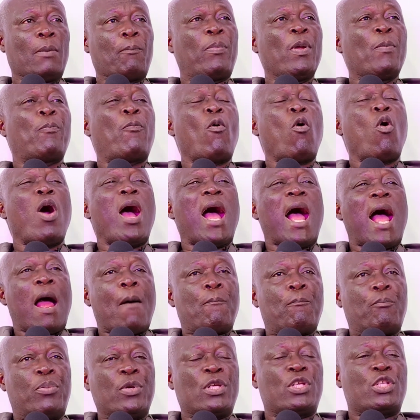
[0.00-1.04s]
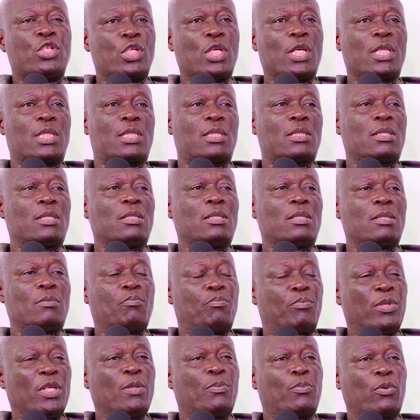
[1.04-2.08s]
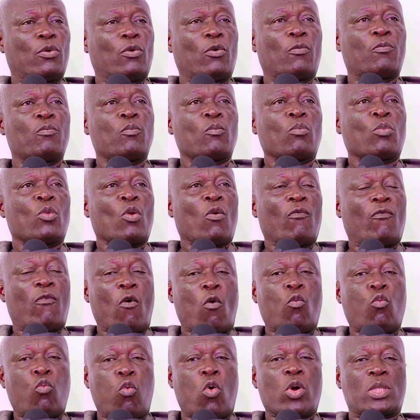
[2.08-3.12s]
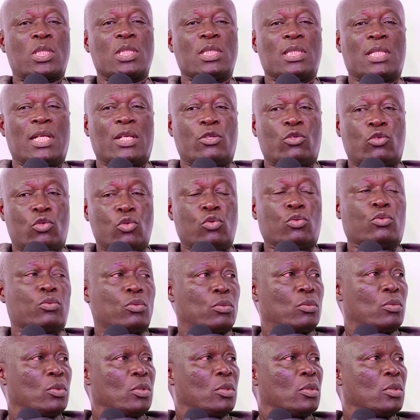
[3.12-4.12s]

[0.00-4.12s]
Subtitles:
People appreciate people for what they do.